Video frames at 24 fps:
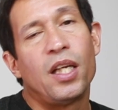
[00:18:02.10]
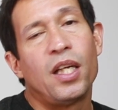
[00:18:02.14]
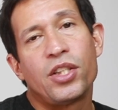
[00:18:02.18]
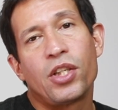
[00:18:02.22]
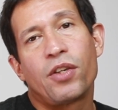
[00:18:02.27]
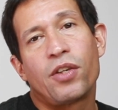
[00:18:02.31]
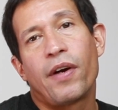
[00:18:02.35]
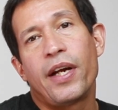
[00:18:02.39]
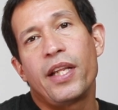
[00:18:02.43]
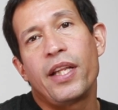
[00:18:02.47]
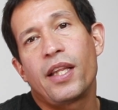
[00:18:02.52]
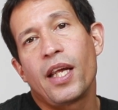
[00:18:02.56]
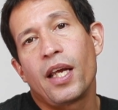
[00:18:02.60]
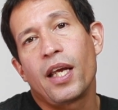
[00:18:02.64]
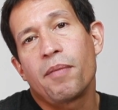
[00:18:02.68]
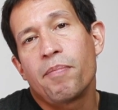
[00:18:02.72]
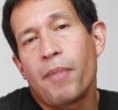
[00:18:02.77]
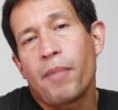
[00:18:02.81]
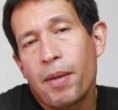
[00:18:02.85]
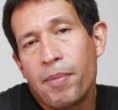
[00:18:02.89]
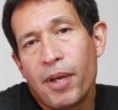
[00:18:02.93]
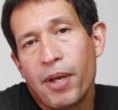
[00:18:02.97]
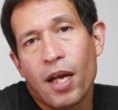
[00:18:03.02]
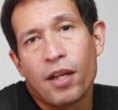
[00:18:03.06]
It's a great thing.
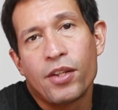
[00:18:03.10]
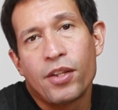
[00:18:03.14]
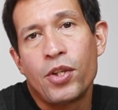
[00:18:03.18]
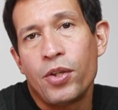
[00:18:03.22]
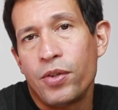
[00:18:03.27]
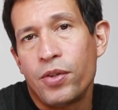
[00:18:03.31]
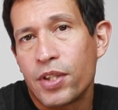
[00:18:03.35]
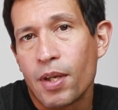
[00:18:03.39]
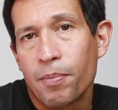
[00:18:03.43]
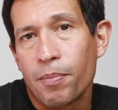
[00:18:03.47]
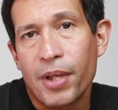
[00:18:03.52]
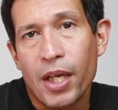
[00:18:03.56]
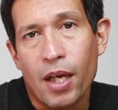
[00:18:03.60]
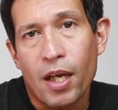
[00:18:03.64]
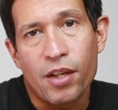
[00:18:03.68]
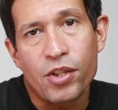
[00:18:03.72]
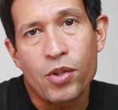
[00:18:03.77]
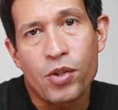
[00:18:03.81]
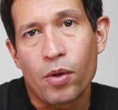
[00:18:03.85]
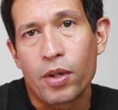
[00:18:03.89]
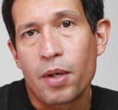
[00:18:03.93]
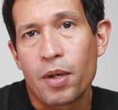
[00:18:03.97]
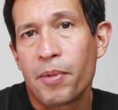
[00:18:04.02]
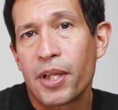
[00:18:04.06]
Maybe I'll do something on
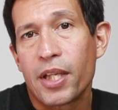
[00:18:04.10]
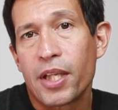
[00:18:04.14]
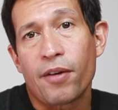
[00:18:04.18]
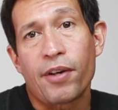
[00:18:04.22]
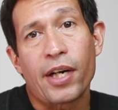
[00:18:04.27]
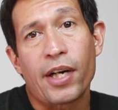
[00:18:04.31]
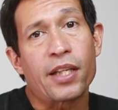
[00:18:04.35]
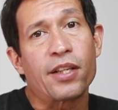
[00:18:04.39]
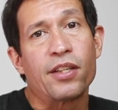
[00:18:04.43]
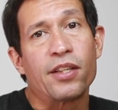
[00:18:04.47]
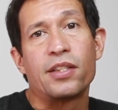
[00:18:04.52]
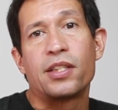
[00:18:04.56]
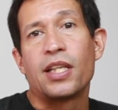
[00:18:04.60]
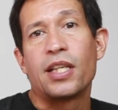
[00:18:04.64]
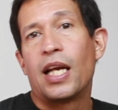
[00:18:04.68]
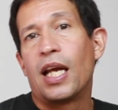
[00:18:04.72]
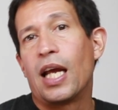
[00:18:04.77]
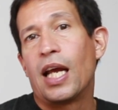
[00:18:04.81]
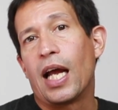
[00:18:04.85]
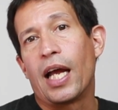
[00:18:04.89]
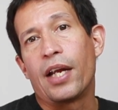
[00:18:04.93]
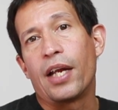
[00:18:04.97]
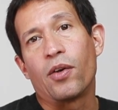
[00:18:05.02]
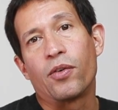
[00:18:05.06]
tournament directors.
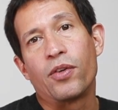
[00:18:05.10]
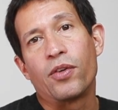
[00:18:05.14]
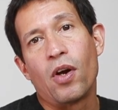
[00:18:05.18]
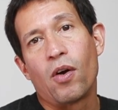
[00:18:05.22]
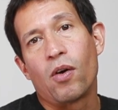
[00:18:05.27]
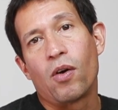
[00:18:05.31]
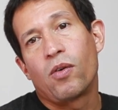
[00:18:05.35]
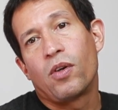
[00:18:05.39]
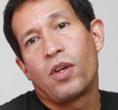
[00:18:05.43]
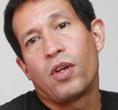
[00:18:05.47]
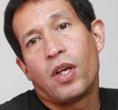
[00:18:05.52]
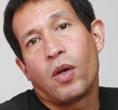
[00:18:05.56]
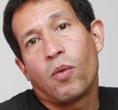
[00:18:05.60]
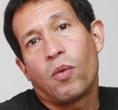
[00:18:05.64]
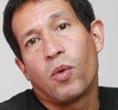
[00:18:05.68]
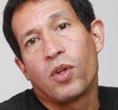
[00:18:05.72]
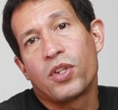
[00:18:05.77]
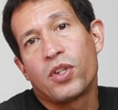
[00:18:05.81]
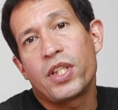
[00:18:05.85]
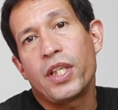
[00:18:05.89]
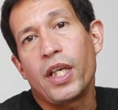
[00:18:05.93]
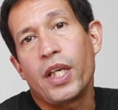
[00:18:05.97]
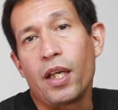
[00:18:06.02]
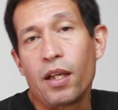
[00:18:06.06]
I don't know. We'll
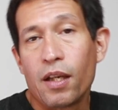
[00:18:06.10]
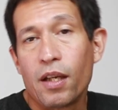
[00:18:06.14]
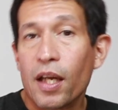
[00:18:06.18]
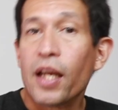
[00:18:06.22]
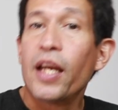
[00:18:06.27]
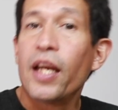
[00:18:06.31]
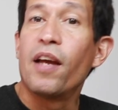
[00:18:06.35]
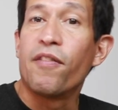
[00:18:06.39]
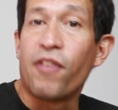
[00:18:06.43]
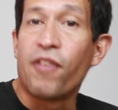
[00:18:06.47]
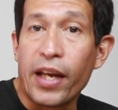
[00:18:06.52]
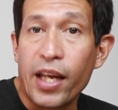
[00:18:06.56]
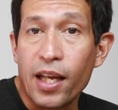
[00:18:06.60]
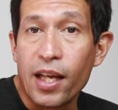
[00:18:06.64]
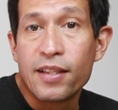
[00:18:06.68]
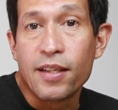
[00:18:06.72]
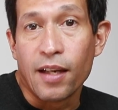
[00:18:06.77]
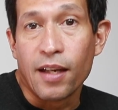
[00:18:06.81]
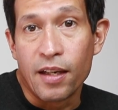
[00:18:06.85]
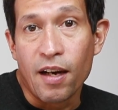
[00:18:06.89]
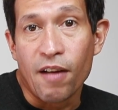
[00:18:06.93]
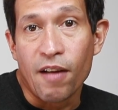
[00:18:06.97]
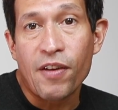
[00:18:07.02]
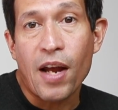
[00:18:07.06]
see. If I get
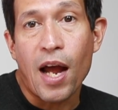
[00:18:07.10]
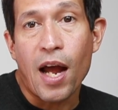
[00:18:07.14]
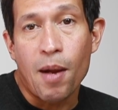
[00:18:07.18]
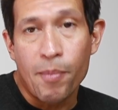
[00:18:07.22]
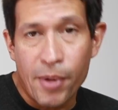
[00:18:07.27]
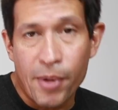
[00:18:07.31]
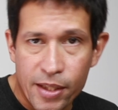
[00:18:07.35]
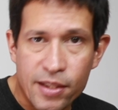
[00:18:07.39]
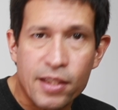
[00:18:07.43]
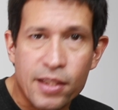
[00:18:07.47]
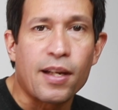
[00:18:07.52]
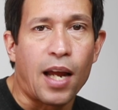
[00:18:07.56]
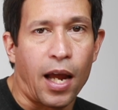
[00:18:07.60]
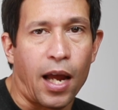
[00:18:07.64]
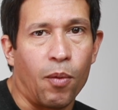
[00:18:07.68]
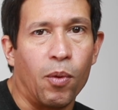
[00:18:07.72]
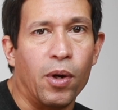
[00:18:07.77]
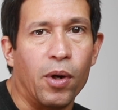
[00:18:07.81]
enough comments, I